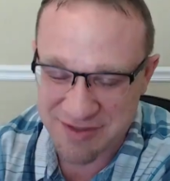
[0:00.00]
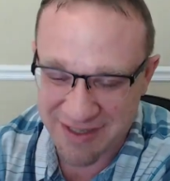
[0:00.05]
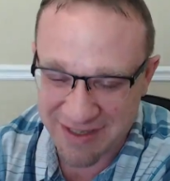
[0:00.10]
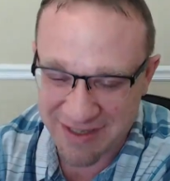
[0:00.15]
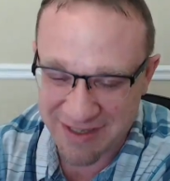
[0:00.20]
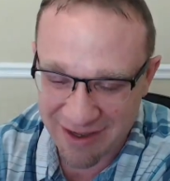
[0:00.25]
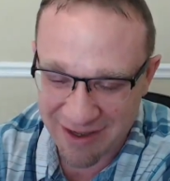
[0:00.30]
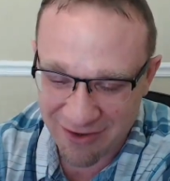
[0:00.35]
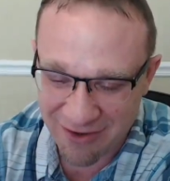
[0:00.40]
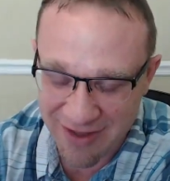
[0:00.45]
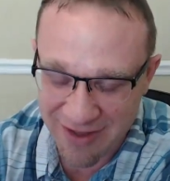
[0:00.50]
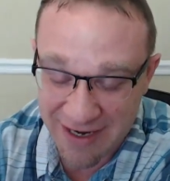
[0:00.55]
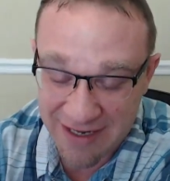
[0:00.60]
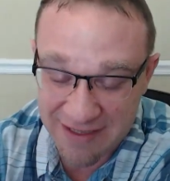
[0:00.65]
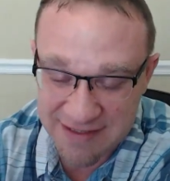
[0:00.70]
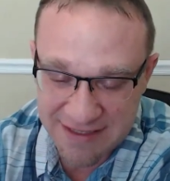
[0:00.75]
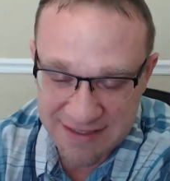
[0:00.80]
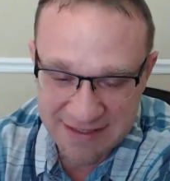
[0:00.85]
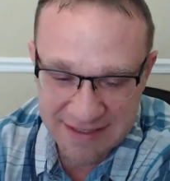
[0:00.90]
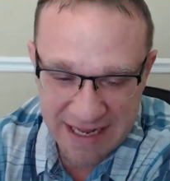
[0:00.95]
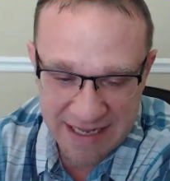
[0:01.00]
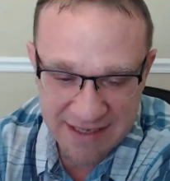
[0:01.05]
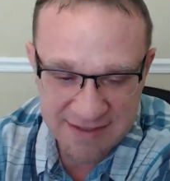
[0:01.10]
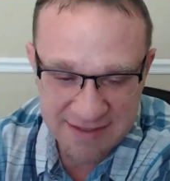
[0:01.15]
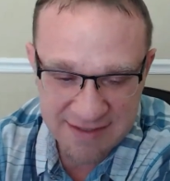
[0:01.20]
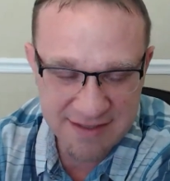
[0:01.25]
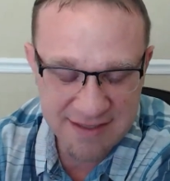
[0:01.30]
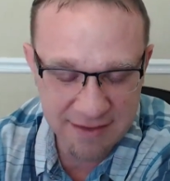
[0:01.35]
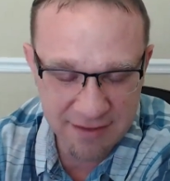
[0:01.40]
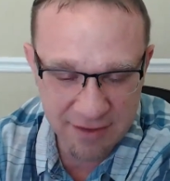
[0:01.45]
how, and it's nice
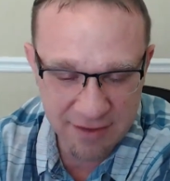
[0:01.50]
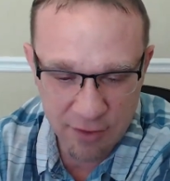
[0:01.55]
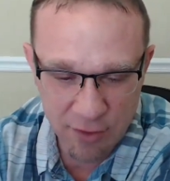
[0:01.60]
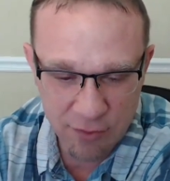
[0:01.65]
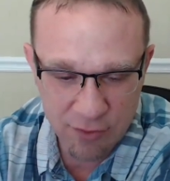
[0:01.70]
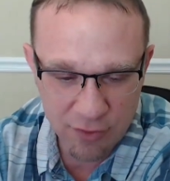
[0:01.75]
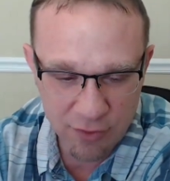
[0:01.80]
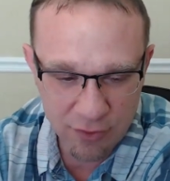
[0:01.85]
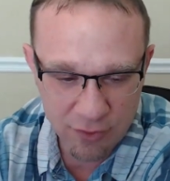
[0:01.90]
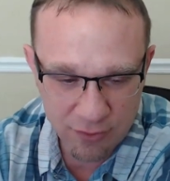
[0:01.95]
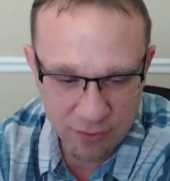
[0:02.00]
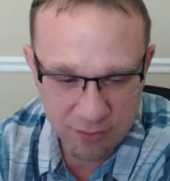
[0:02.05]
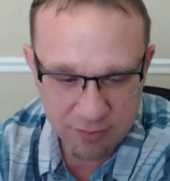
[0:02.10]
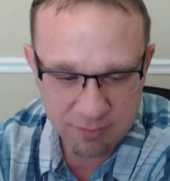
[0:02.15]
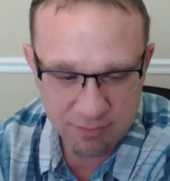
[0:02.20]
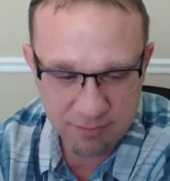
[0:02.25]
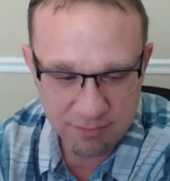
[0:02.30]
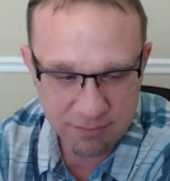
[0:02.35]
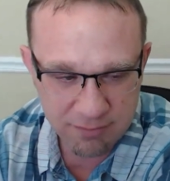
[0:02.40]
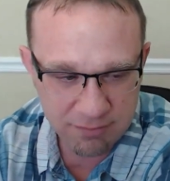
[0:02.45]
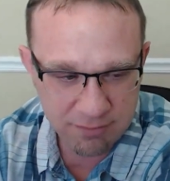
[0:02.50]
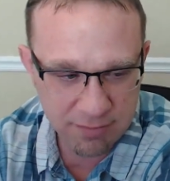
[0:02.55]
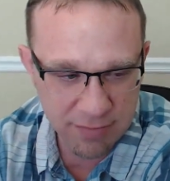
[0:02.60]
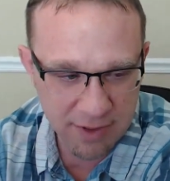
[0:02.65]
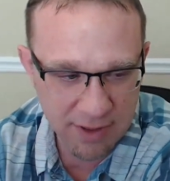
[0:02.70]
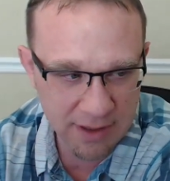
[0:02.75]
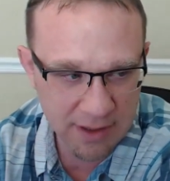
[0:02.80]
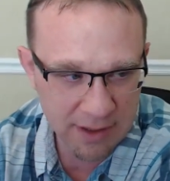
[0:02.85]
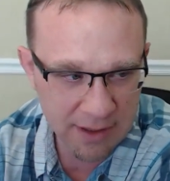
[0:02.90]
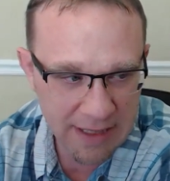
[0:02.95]
to see the local
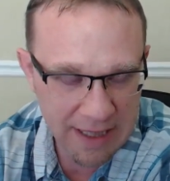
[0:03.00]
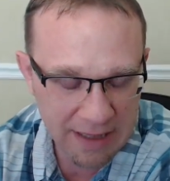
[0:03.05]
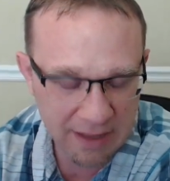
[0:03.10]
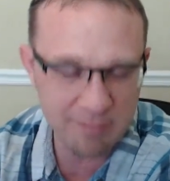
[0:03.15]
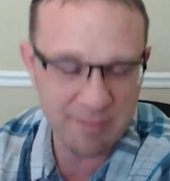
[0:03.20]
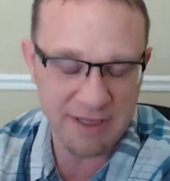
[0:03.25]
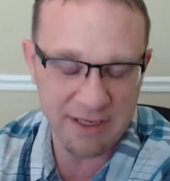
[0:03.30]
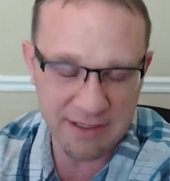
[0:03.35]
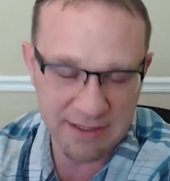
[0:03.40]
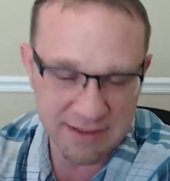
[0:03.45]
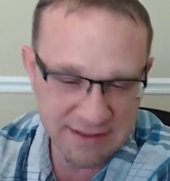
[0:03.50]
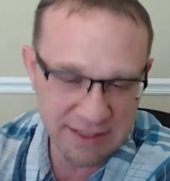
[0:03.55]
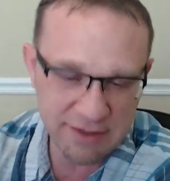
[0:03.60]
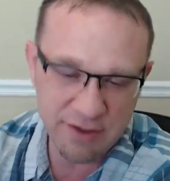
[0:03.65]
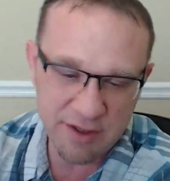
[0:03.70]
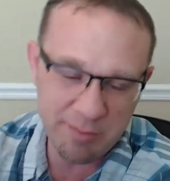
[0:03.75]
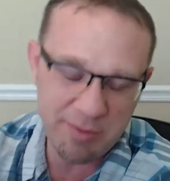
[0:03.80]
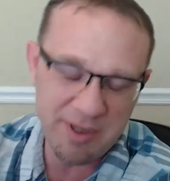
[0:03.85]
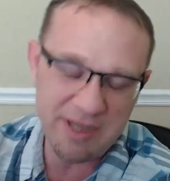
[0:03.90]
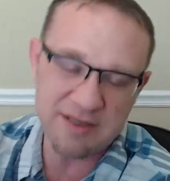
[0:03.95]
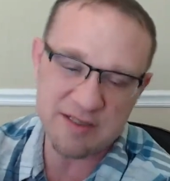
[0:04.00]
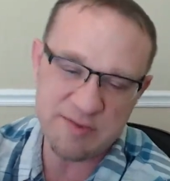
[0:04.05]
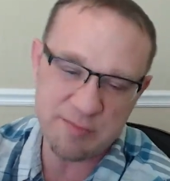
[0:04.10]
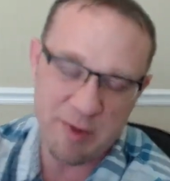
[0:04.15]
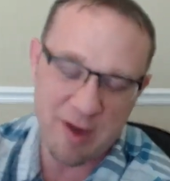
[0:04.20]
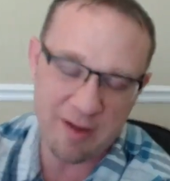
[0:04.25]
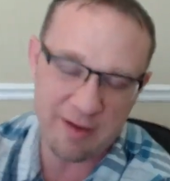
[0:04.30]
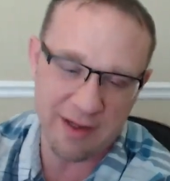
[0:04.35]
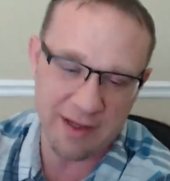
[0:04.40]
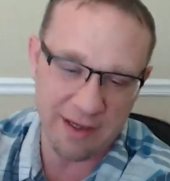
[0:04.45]
element continue to be in the
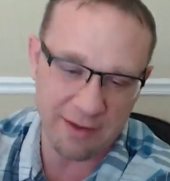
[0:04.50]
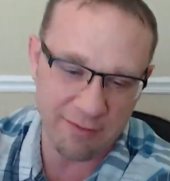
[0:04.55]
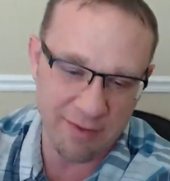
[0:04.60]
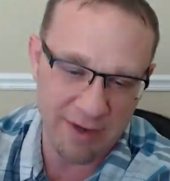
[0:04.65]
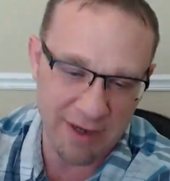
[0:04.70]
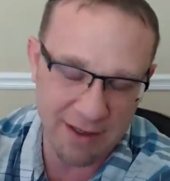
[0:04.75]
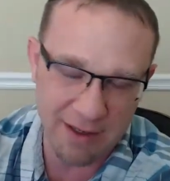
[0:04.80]
spotlight, right?